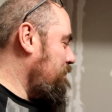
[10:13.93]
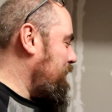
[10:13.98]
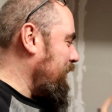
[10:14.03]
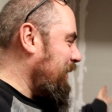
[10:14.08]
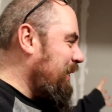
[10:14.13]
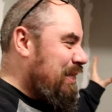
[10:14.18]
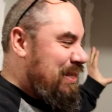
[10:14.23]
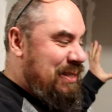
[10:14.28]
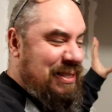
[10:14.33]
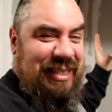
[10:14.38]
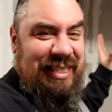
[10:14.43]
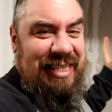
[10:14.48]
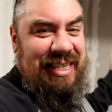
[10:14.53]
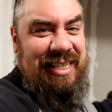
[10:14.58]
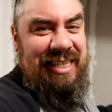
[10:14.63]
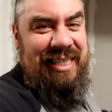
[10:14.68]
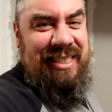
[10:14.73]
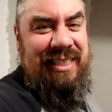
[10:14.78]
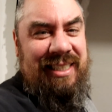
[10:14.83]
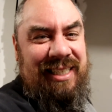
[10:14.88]
build
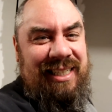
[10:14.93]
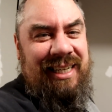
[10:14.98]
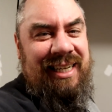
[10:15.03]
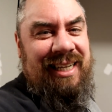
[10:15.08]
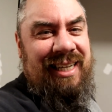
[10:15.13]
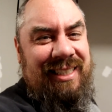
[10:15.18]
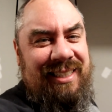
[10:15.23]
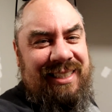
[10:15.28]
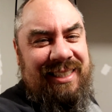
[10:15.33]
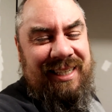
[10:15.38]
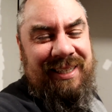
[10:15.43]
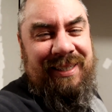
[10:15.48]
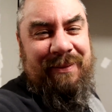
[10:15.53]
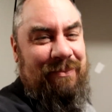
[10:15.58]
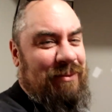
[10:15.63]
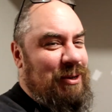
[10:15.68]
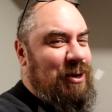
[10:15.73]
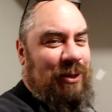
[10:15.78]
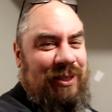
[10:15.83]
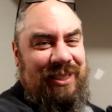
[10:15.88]
series, as I
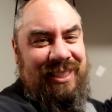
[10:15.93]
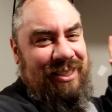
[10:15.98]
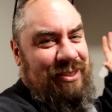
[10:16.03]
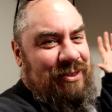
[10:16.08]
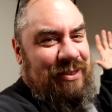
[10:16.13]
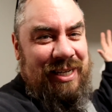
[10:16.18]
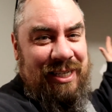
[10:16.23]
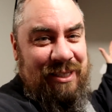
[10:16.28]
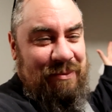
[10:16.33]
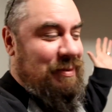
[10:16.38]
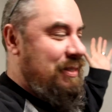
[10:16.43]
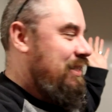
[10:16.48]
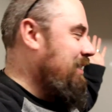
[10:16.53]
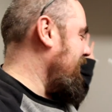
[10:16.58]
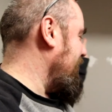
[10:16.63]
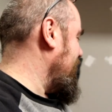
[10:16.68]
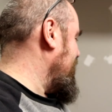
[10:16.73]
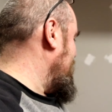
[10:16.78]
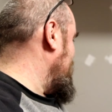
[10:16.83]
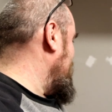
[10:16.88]
am not a tradesman.